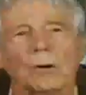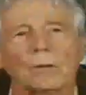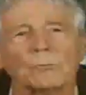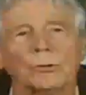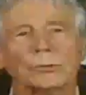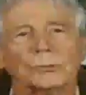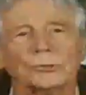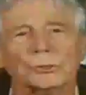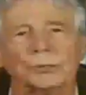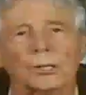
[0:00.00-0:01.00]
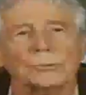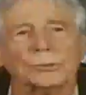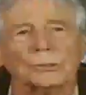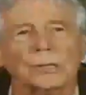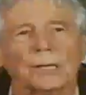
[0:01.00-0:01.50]
more than
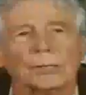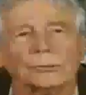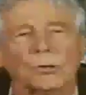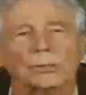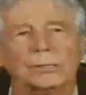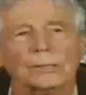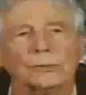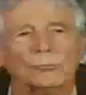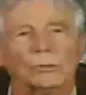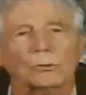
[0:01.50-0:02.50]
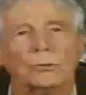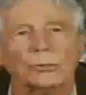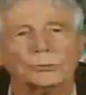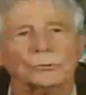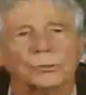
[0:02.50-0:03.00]
6,000 guys altogether were
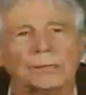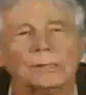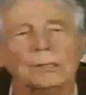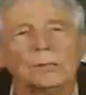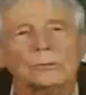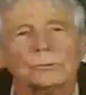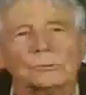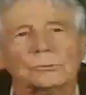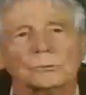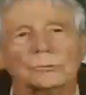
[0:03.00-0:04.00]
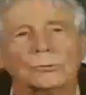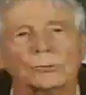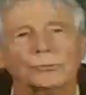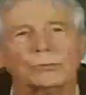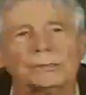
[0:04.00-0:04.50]
lost during
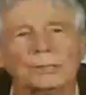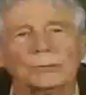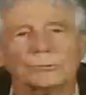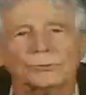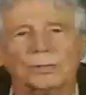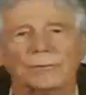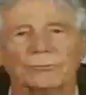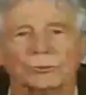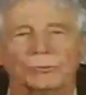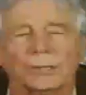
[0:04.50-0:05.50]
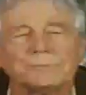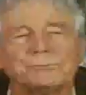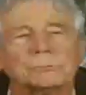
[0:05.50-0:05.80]
those 3 days of savagery.